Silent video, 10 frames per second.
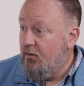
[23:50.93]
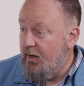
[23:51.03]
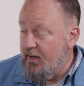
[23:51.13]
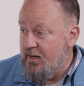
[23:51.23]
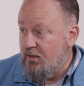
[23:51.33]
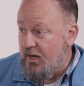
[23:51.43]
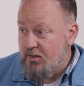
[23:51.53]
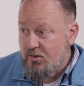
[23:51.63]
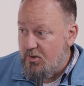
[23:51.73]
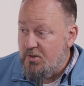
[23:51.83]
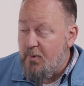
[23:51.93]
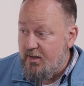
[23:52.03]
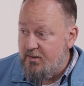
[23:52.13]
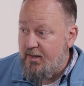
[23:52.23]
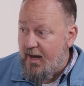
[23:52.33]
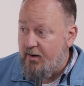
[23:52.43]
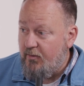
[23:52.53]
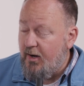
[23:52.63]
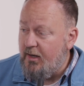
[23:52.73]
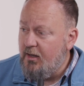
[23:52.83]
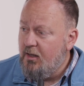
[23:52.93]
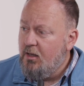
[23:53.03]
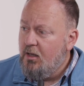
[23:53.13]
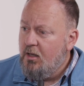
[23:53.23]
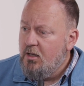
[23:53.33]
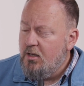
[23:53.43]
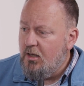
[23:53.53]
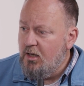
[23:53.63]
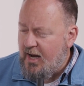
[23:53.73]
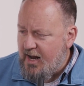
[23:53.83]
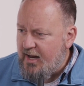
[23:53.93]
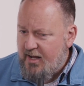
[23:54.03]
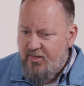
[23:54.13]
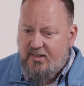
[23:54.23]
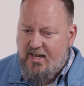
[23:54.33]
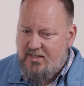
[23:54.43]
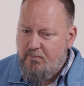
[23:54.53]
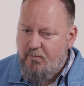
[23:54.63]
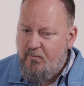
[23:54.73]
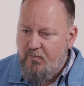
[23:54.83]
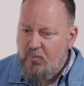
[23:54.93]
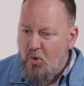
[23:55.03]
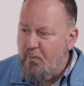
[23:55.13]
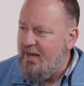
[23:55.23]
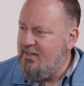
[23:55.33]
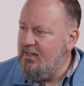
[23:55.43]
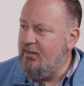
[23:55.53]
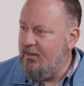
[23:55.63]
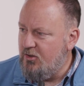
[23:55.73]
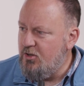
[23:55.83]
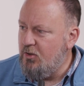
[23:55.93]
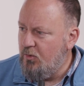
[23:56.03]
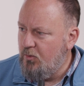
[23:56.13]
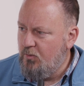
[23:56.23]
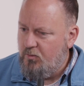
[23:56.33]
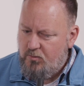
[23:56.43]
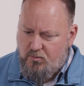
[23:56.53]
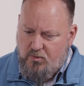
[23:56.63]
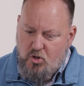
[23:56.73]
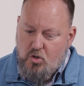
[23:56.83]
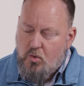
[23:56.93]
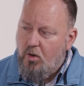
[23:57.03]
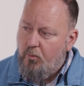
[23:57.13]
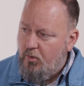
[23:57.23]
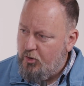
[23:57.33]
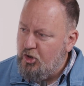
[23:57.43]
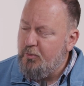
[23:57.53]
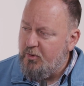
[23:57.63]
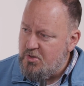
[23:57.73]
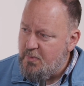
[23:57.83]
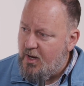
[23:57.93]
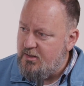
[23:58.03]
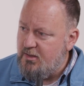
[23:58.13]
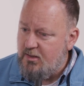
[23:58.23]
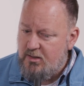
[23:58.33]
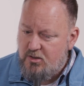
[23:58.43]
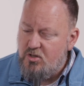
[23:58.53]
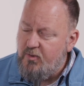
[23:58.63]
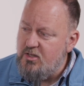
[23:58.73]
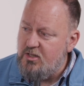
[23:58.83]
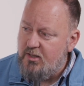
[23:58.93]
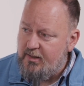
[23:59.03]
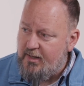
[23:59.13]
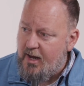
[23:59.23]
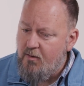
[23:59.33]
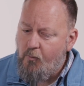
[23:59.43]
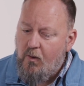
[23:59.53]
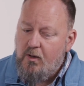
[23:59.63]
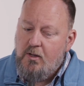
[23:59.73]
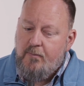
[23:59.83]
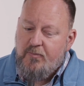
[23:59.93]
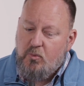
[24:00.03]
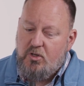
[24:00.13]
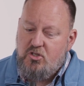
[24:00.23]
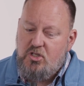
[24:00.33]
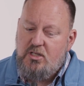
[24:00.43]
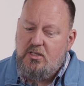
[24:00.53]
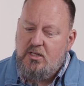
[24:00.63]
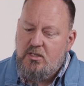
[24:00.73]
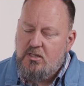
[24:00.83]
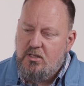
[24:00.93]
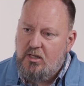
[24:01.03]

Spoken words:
as a response to that, right? And I think that's, basically the two normal human responses in a situation like that. What Jesus